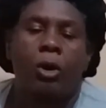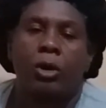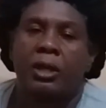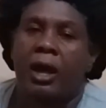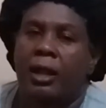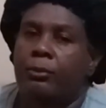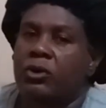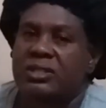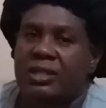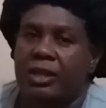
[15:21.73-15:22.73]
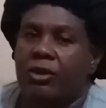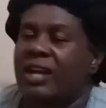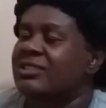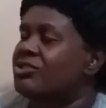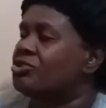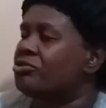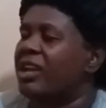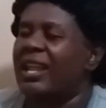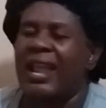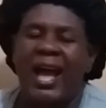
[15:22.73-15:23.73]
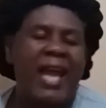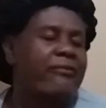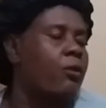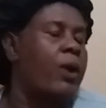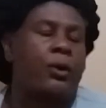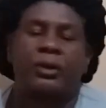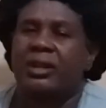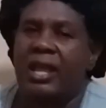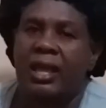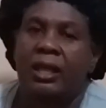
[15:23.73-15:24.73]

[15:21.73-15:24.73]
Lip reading: cold and most of you Australia, everywhere on